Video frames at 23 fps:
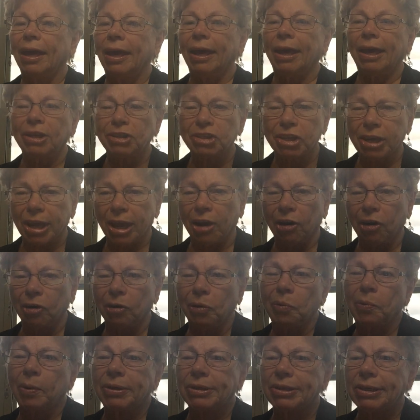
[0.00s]
It's
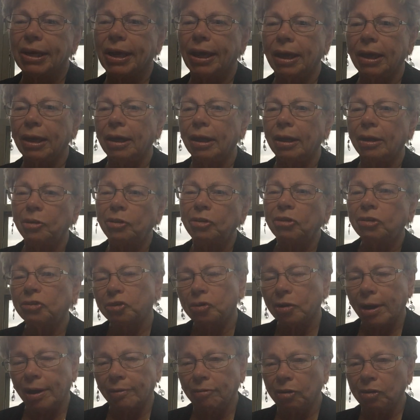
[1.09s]
Carol once again,
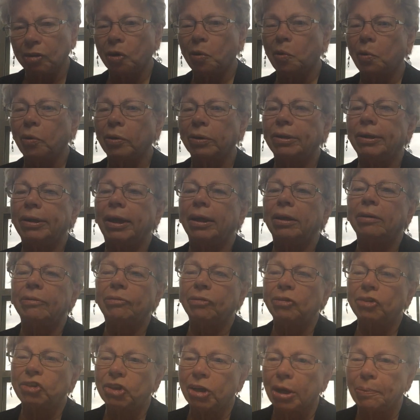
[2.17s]
travel coordinator
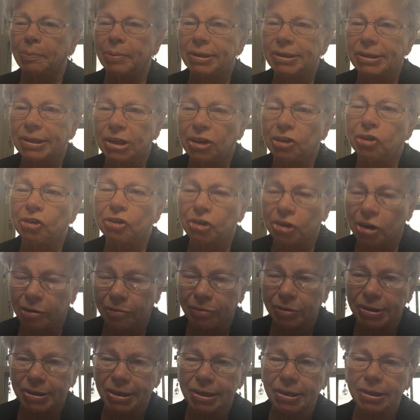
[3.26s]
for Shelby Senior
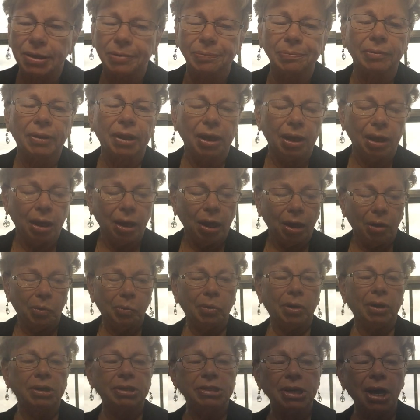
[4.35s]
Services. We're
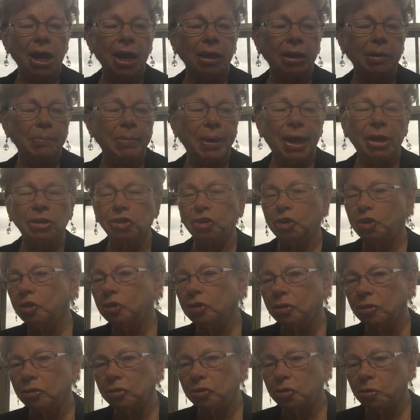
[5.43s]
going to talk about
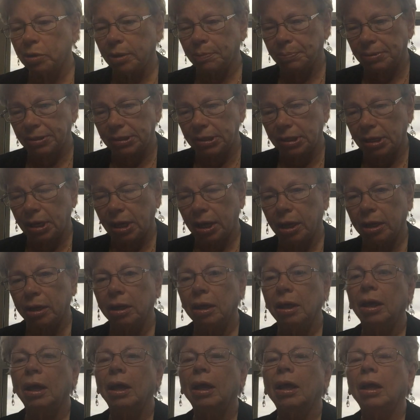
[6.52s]
two trips today.
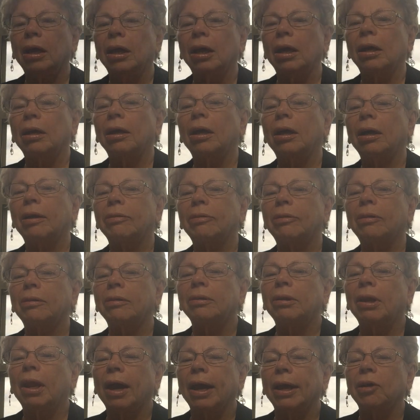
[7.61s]
The
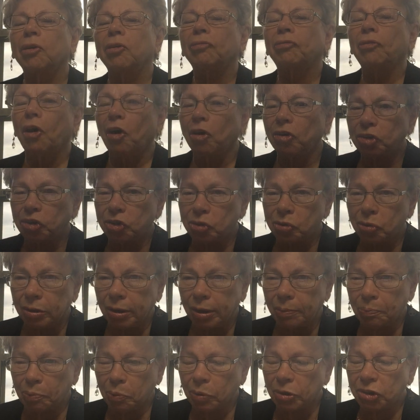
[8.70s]
Niagara Falls
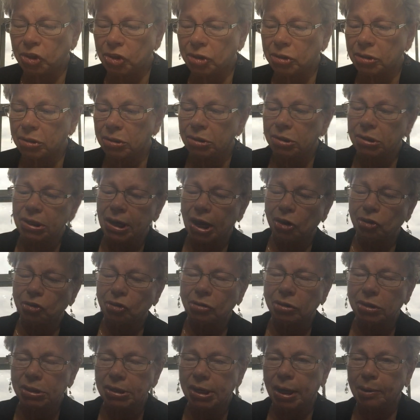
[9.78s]
trip, which is
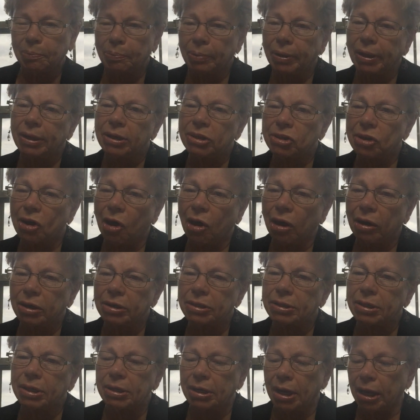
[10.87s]
scheduled to take place
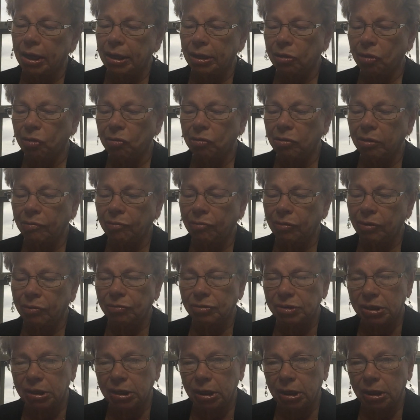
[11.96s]
August the 9th through the
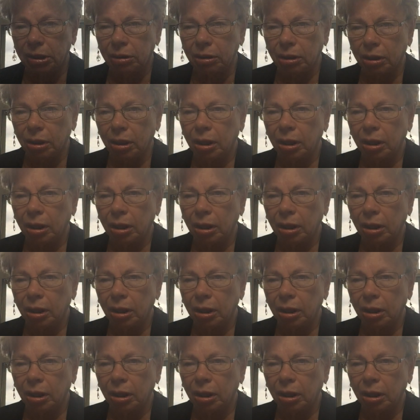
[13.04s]
15th,